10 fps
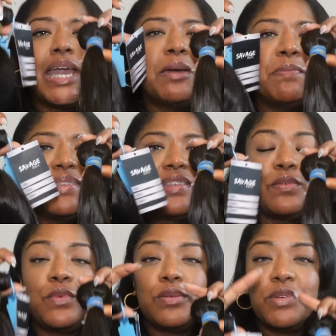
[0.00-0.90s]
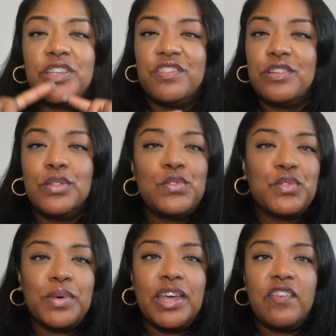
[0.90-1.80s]
am missing one, which is the loose
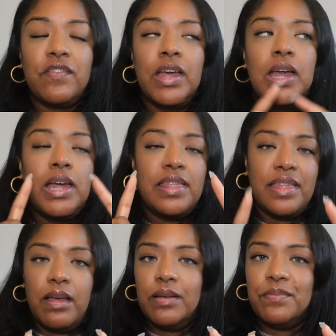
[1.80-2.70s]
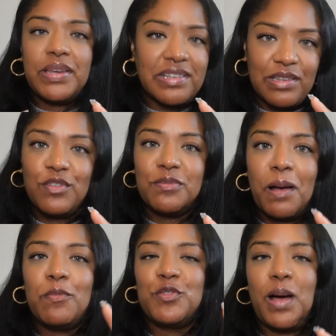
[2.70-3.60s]
wave, because it was my
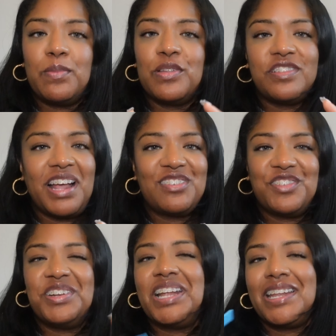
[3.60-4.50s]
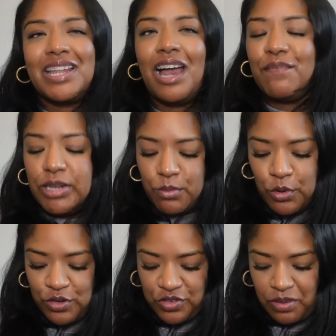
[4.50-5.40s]
most popular texture and I didn't have any
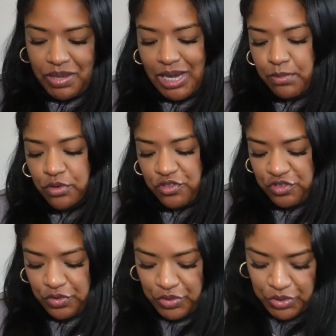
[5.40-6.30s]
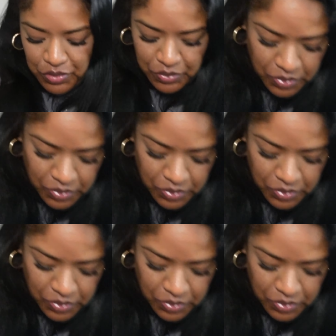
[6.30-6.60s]
more, so I'm not able to show you,